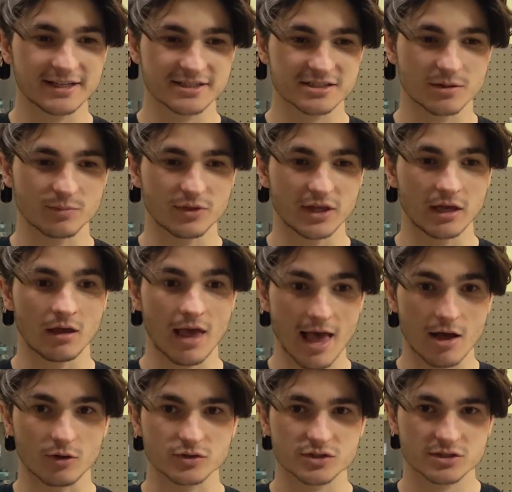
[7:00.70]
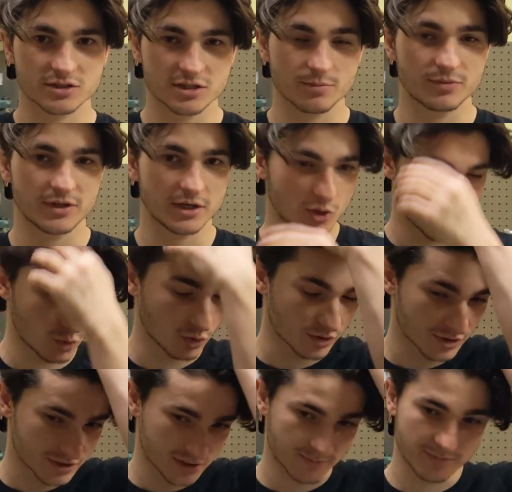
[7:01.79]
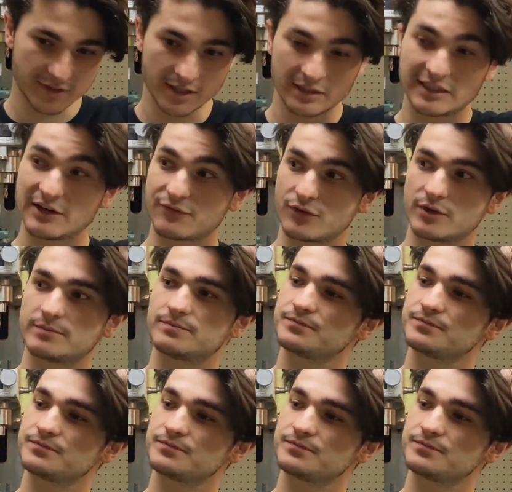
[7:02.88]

it to something else, something cooler, something different.